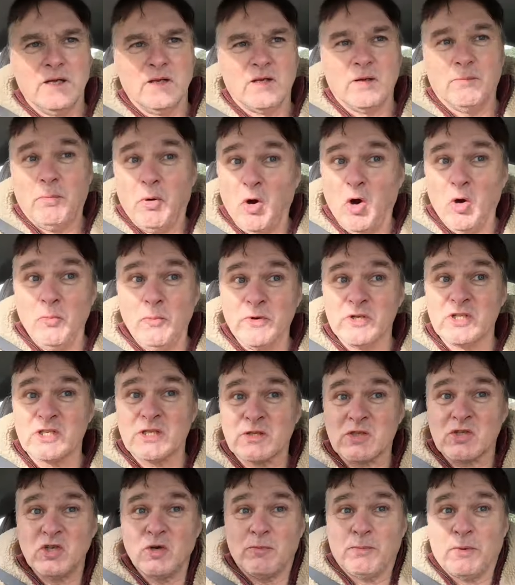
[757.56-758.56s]
the pub, which is
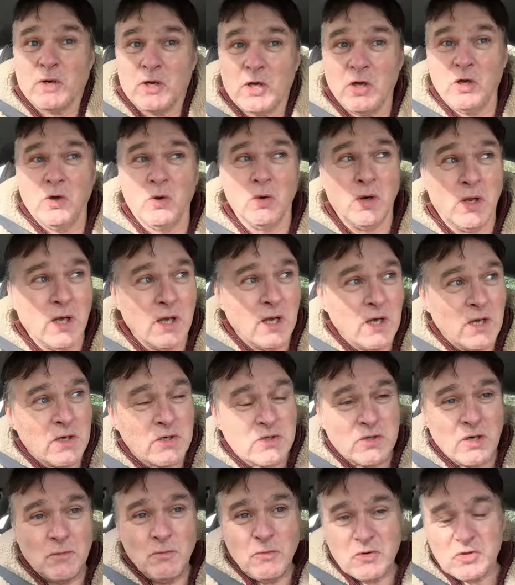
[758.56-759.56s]
super cool.
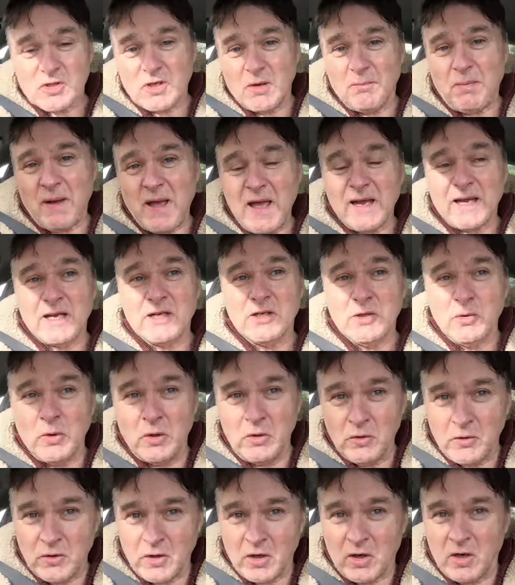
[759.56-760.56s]
So I must come back and do
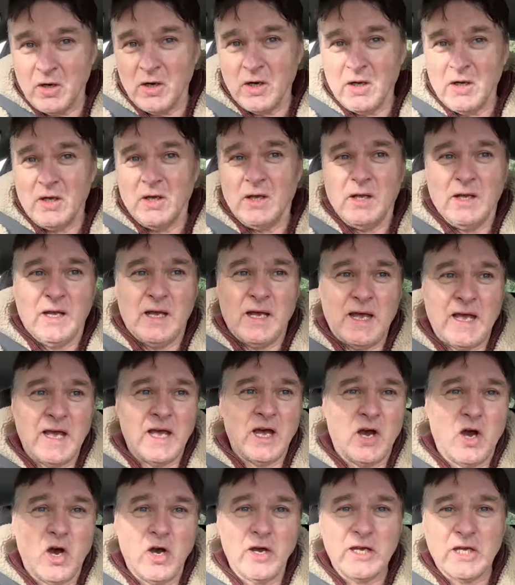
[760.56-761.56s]
another
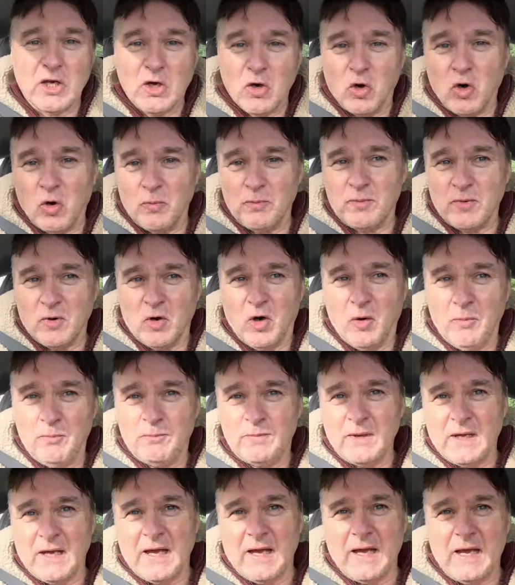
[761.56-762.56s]
uh, hike up
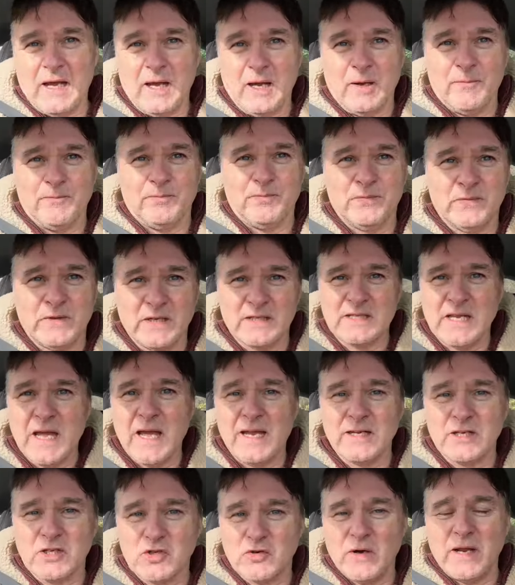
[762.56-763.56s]
up uh, the
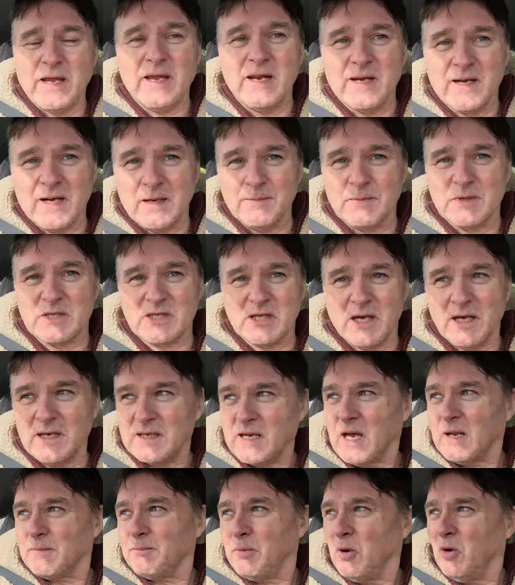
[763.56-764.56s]
Táin trail there
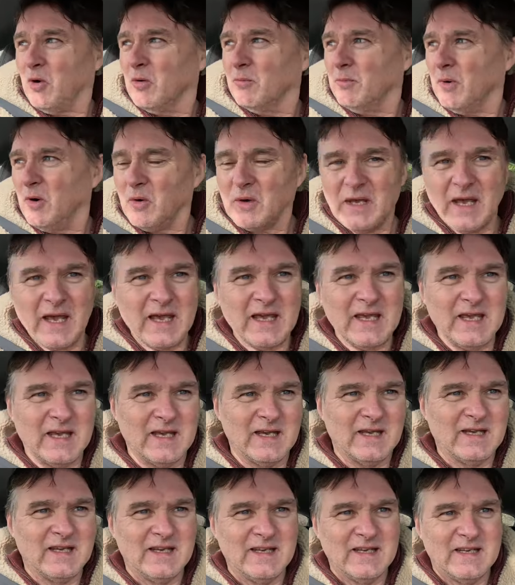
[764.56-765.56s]
beside that pub. Okay.
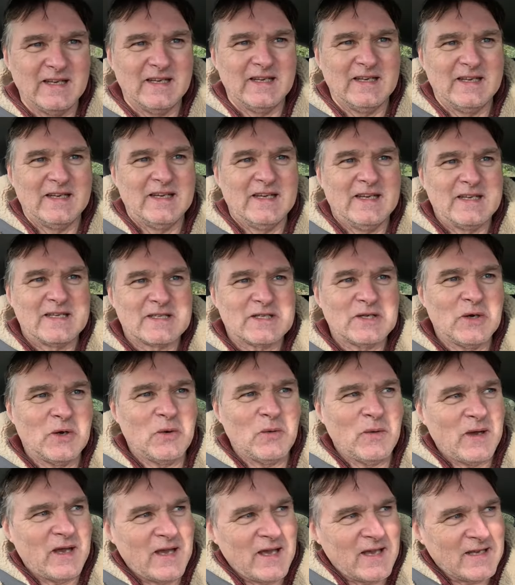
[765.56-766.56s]

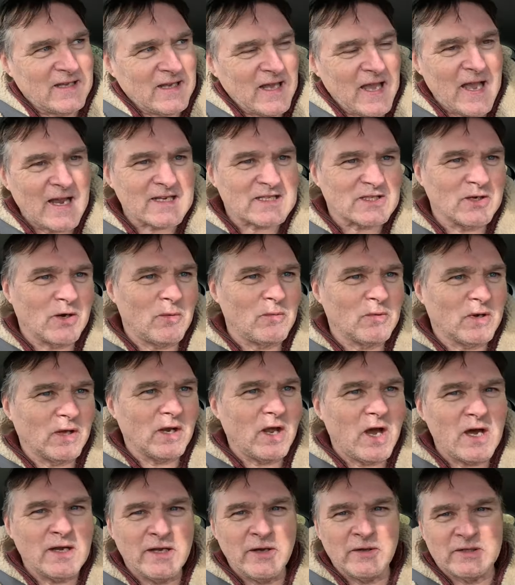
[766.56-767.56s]
So uh, yeah, so I'm
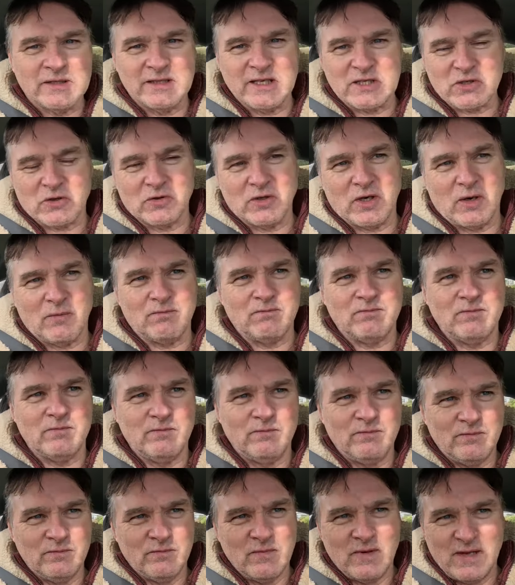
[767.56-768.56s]
going on now to this other.
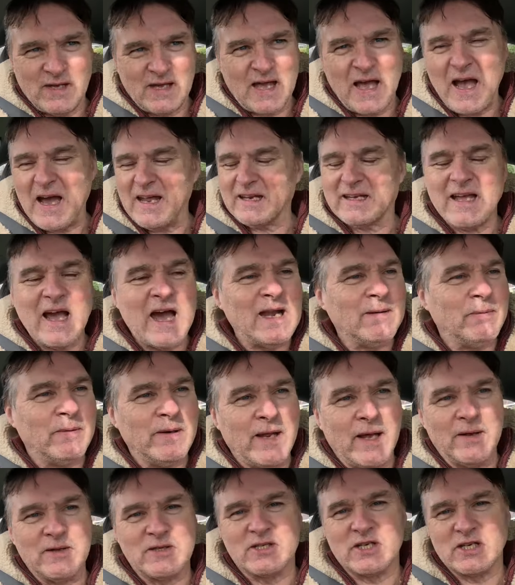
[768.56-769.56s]
Uh, I can't
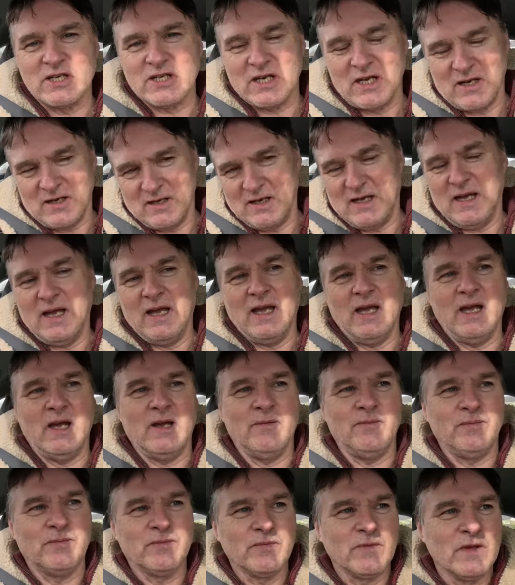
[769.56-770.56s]
pronounce it. Uh,
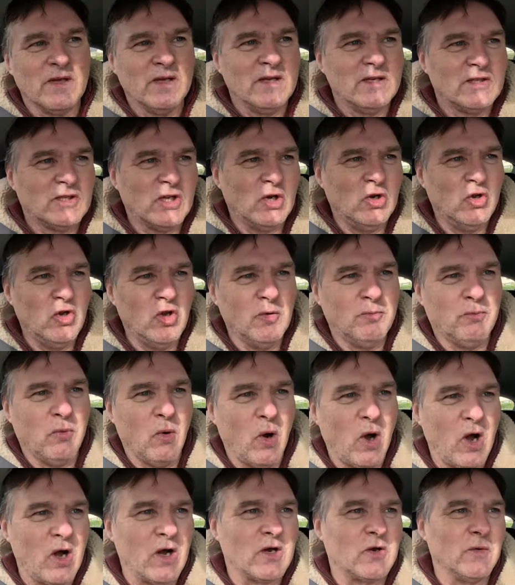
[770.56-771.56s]
uh, the loop
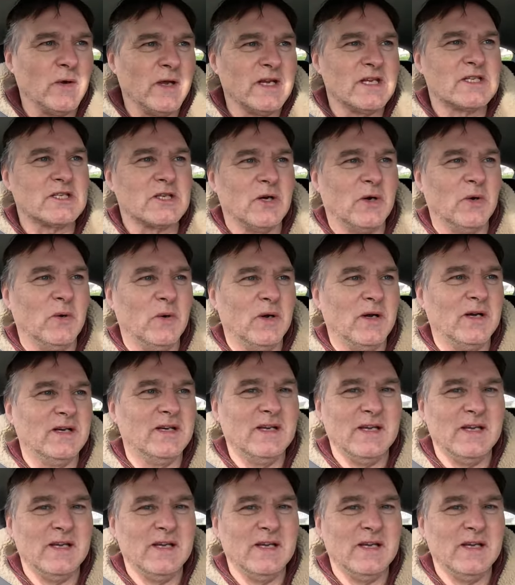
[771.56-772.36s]
walk, right? So